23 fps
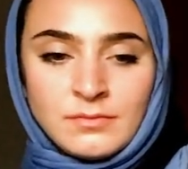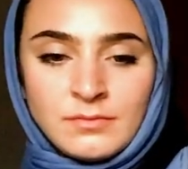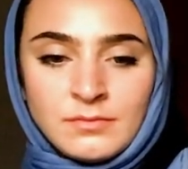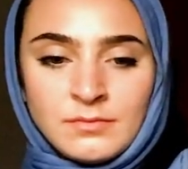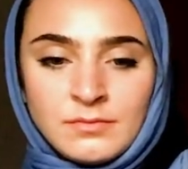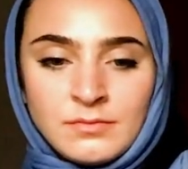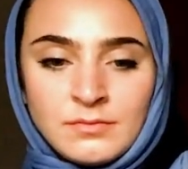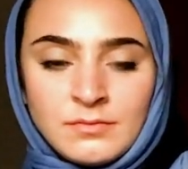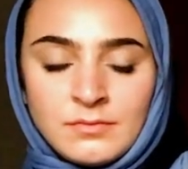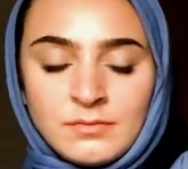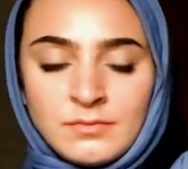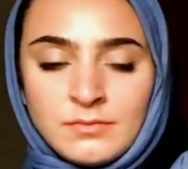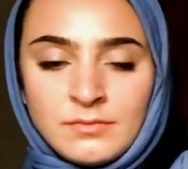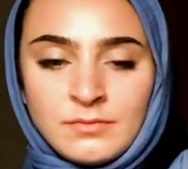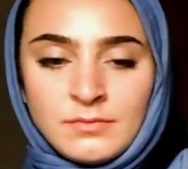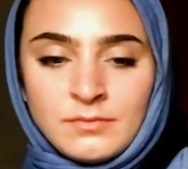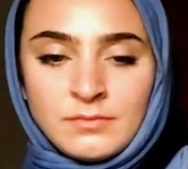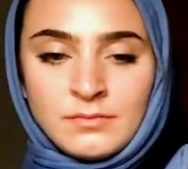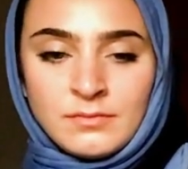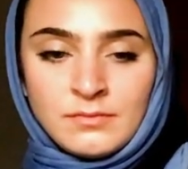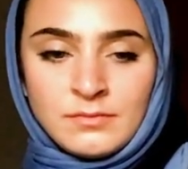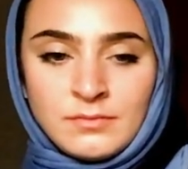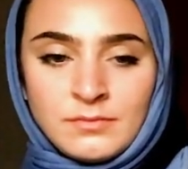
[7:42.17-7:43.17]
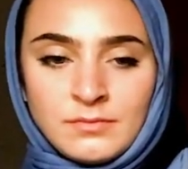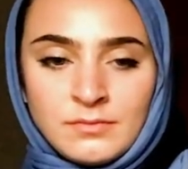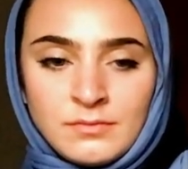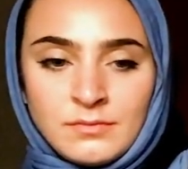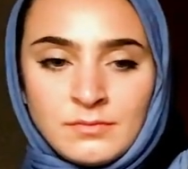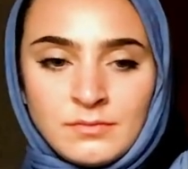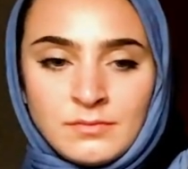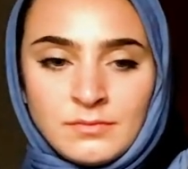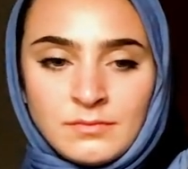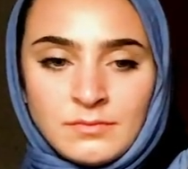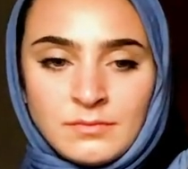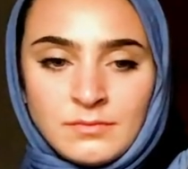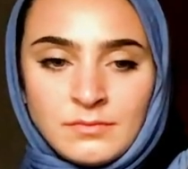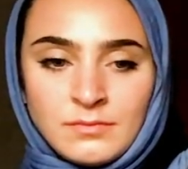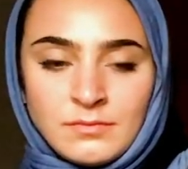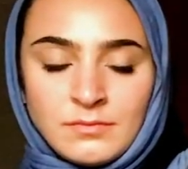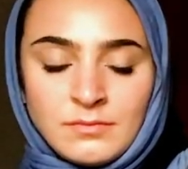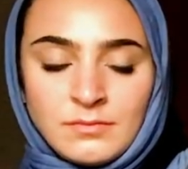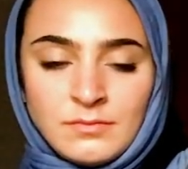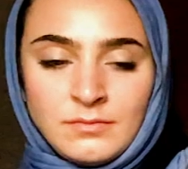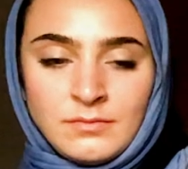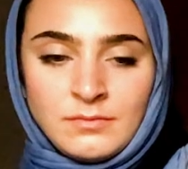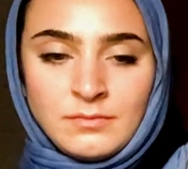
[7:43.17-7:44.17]

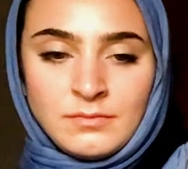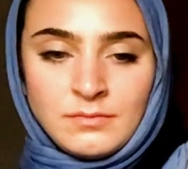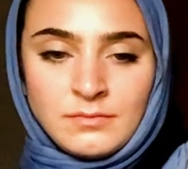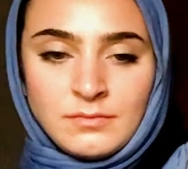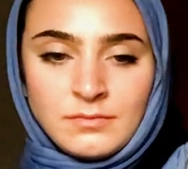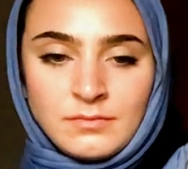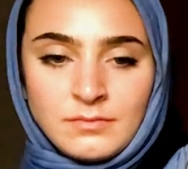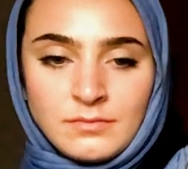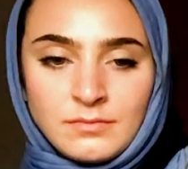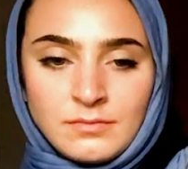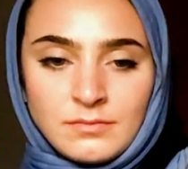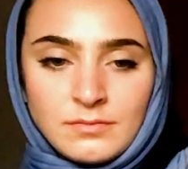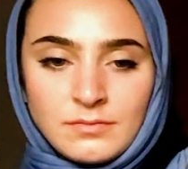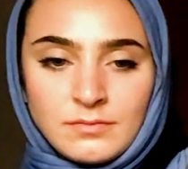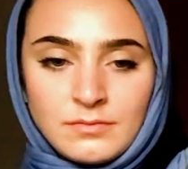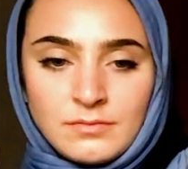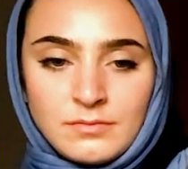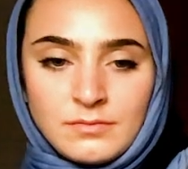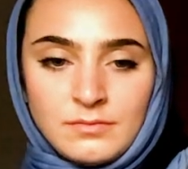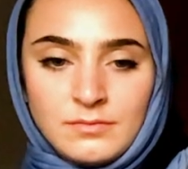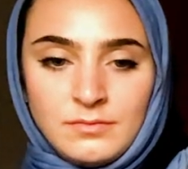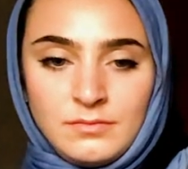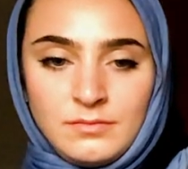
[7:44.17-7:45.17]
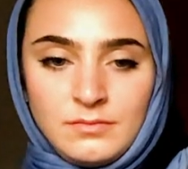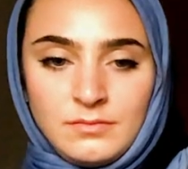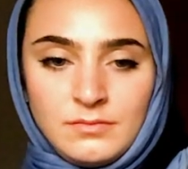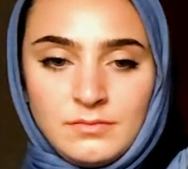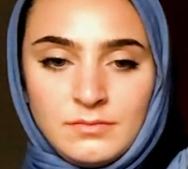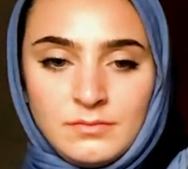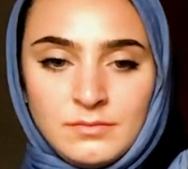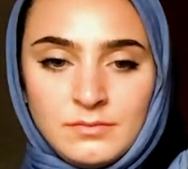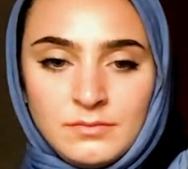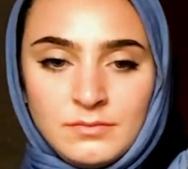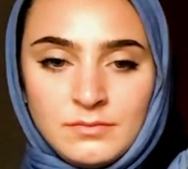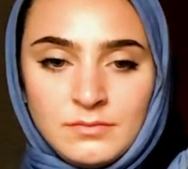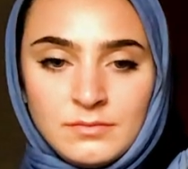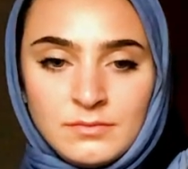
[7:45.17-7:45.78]
This person isn't speaking.